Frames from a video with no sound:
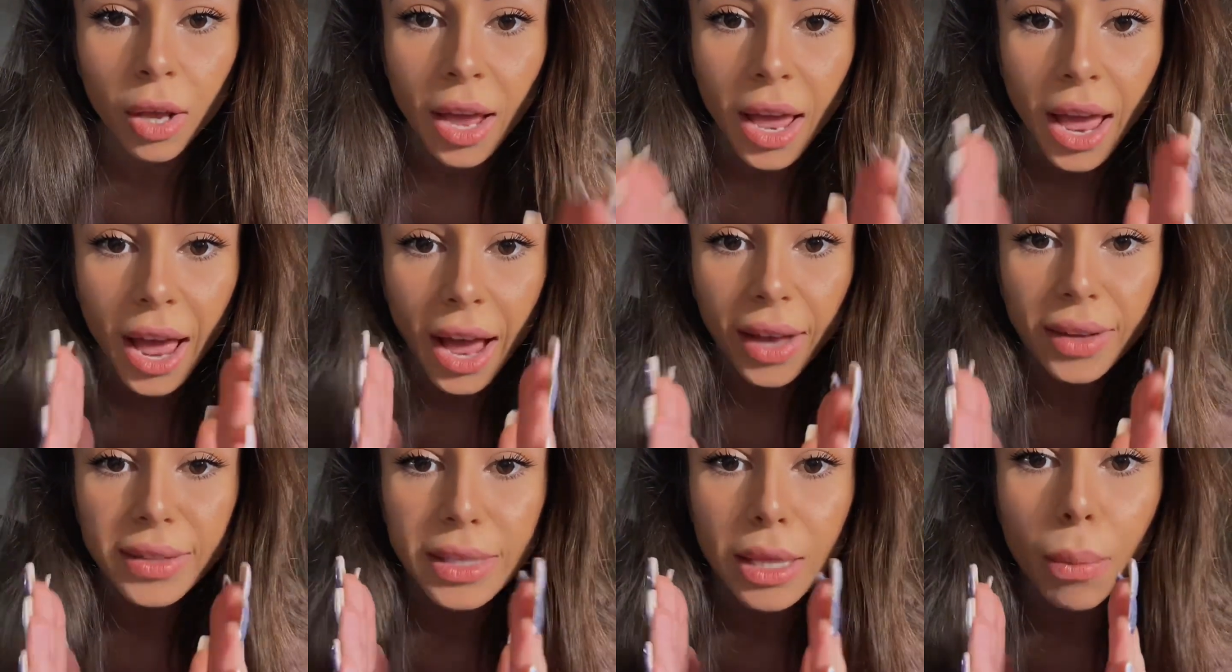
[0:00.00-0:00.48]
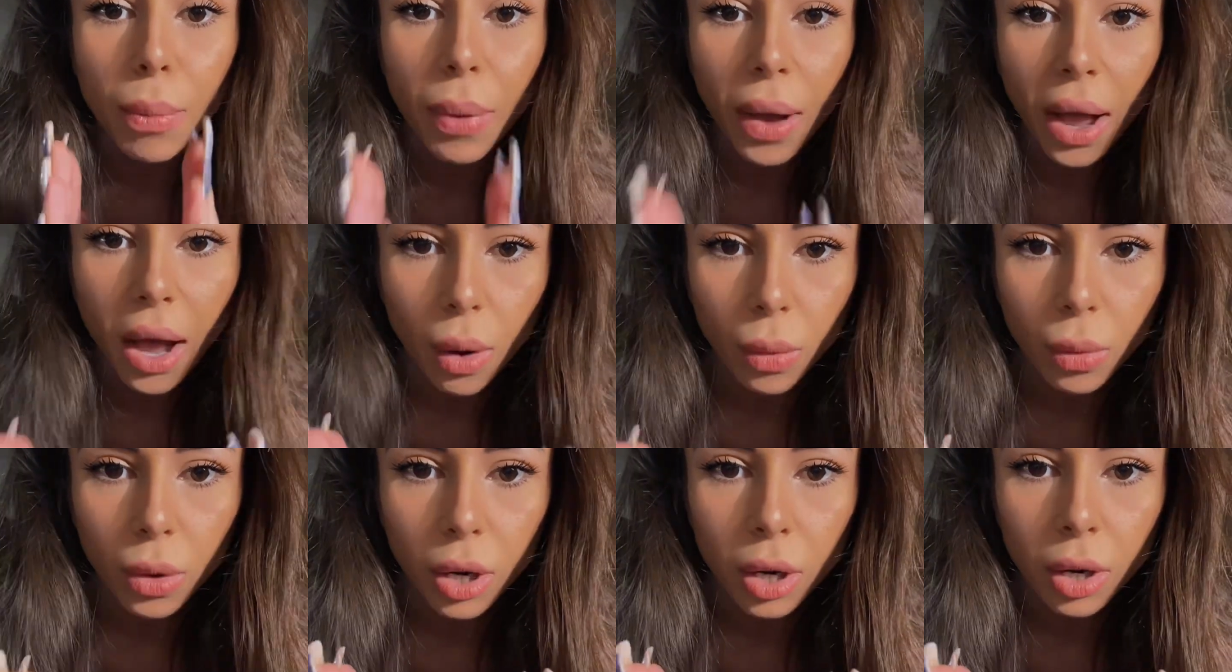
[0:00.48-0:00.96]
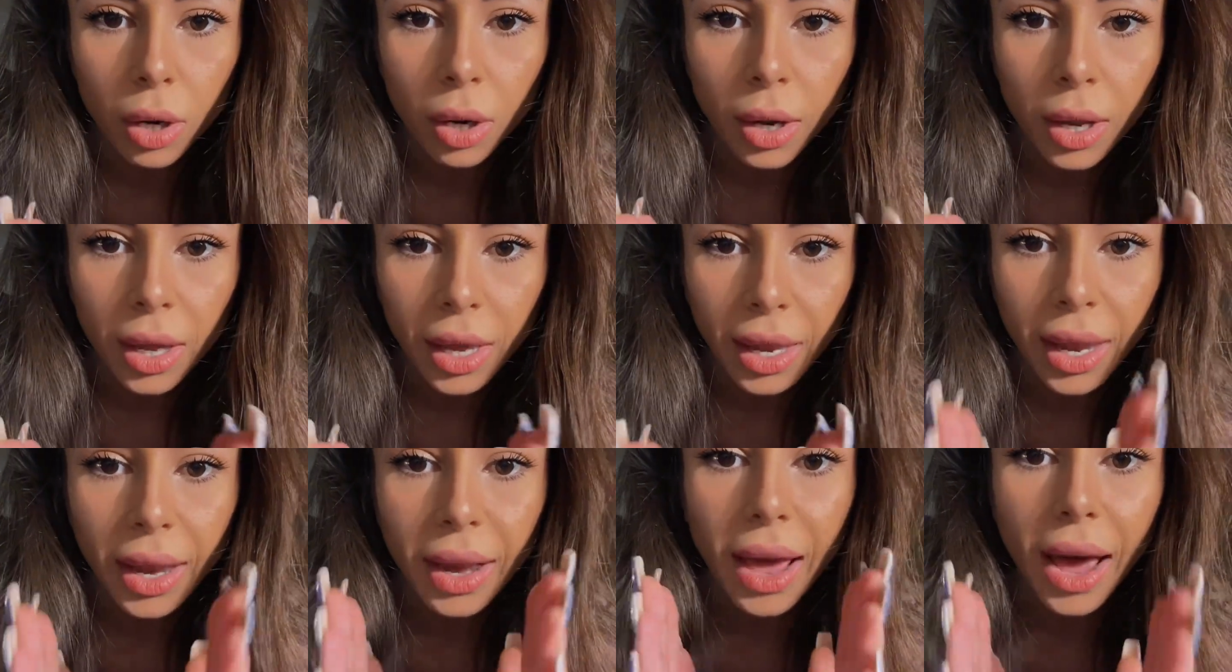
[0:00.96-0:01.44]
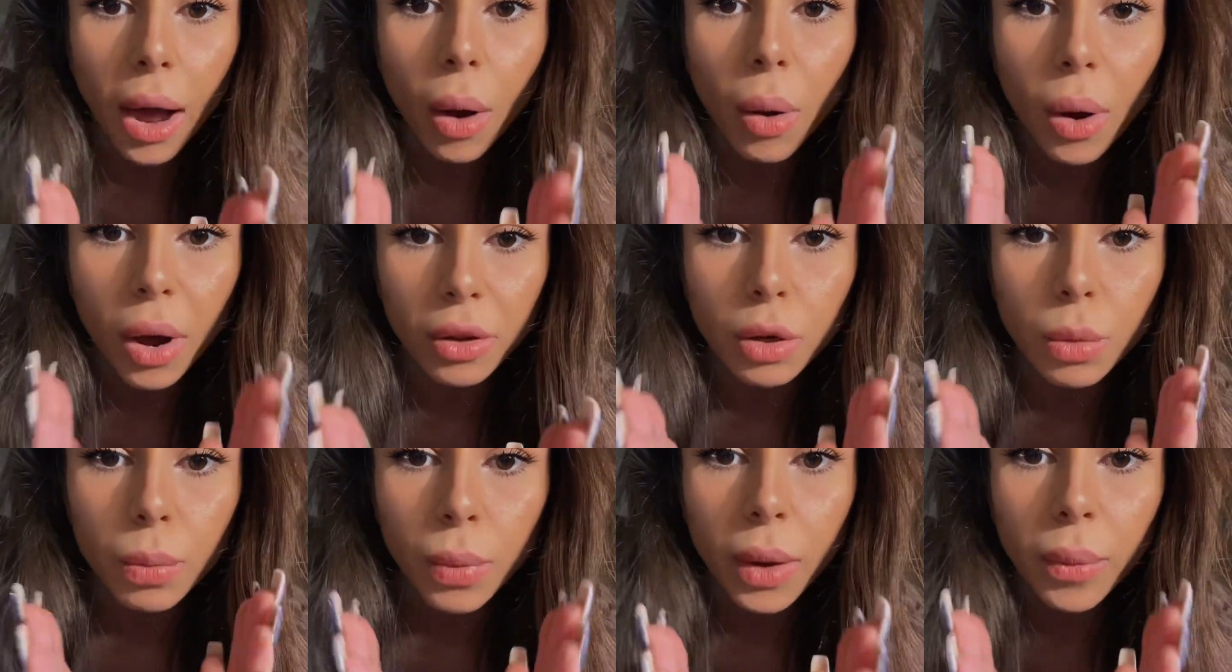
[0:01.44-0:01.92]
has the power in how
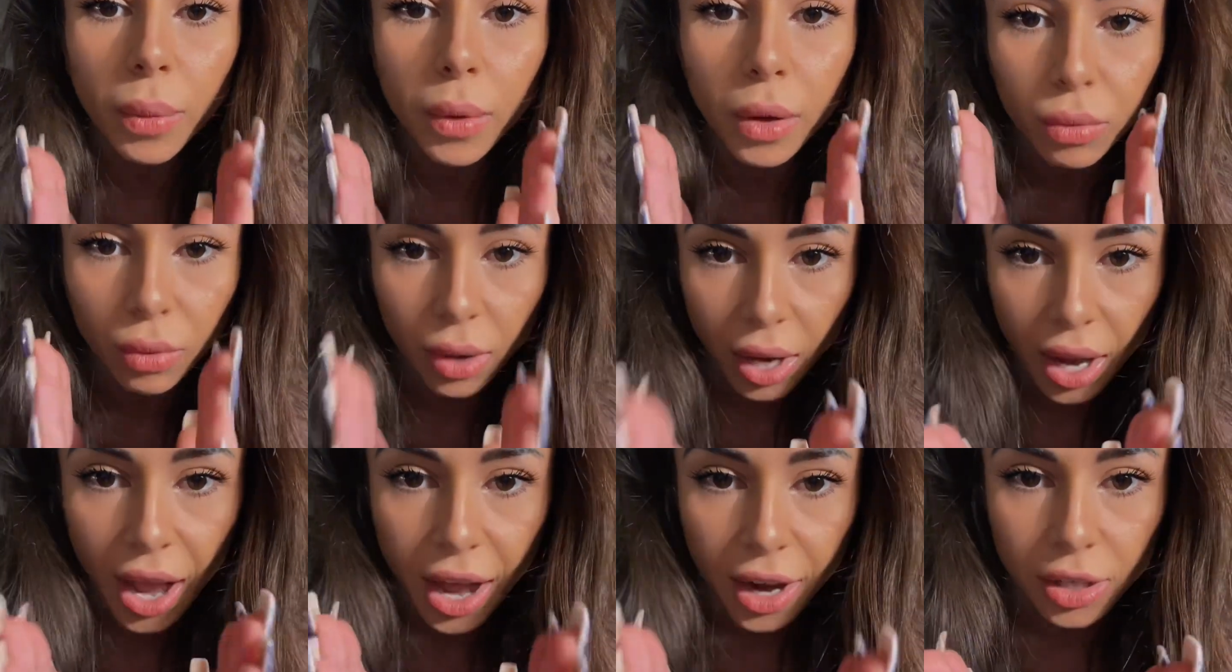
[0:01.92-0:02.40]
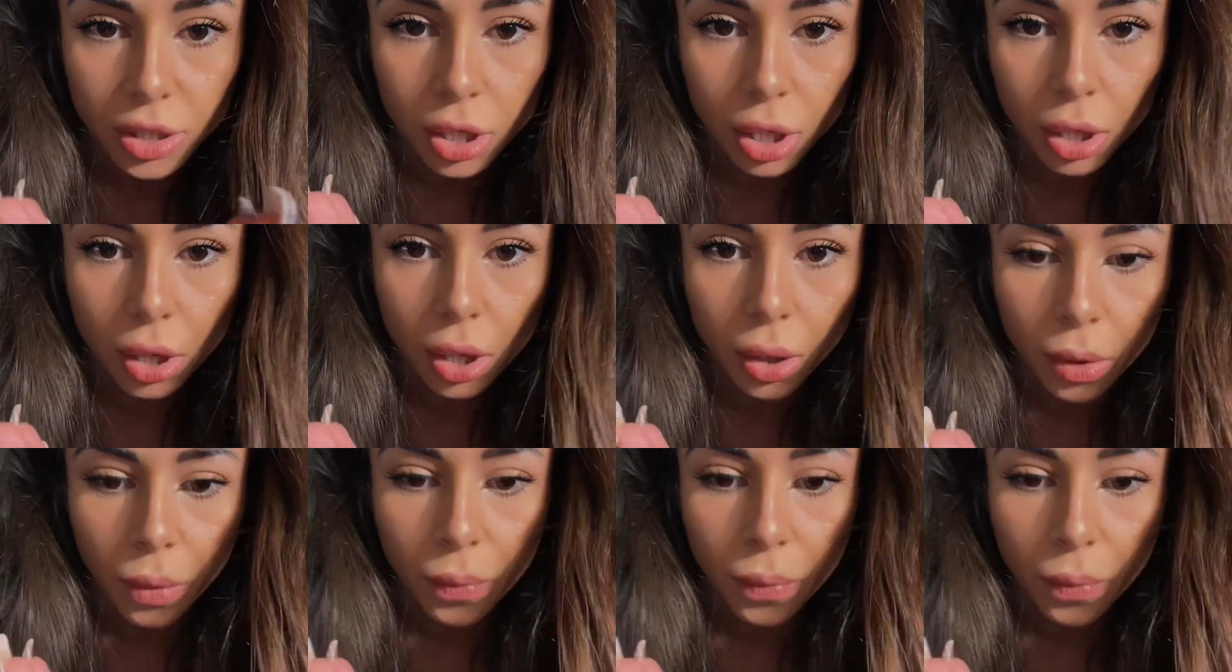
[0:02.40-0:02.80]
other people react to you.